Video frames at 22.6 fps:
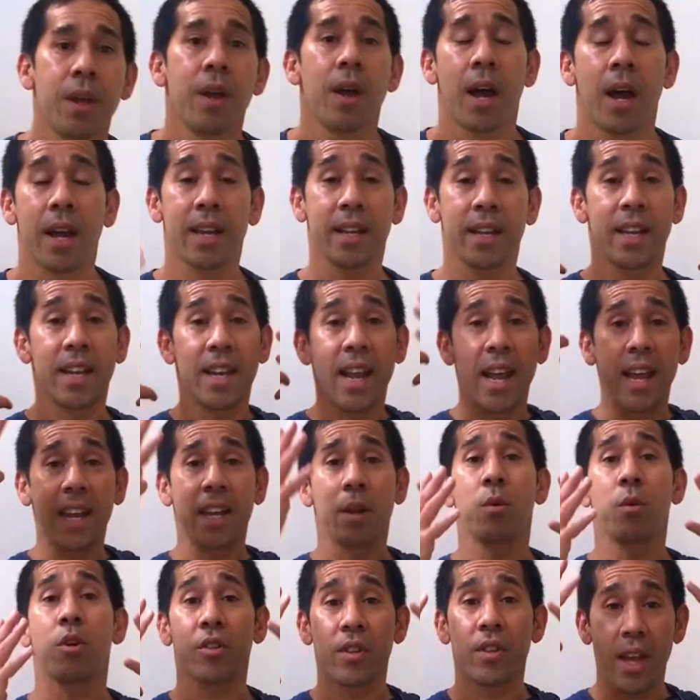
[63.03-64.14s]
I can hit
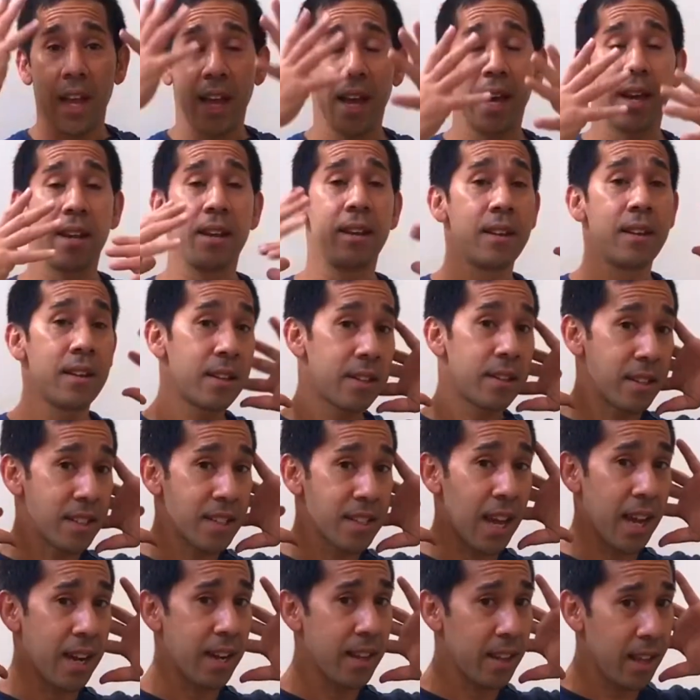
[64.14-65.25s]
anywhere in the head, the
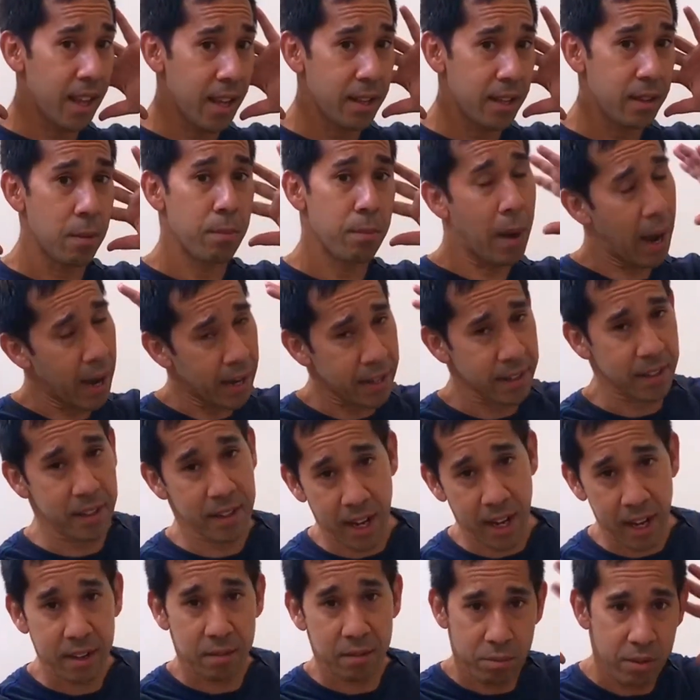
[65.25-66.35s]
side of the head, the back of the
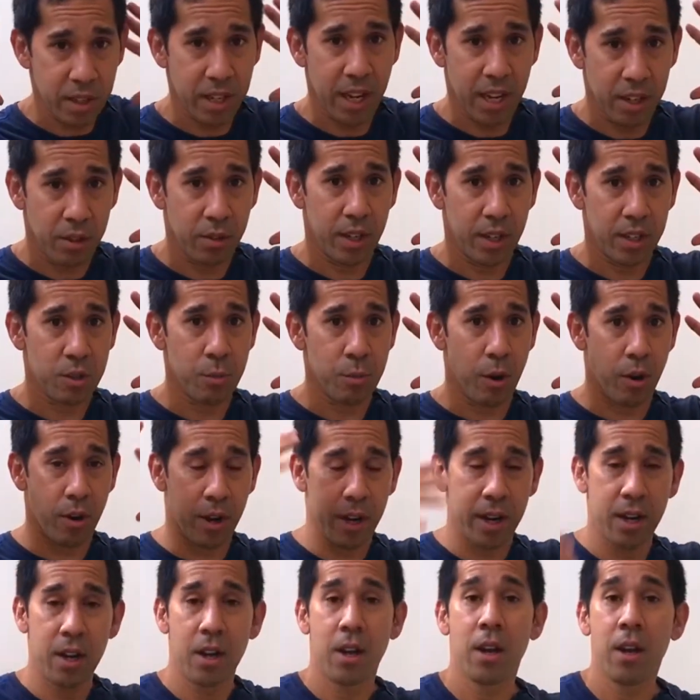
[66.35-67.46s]
neck. You can't do that in sparring.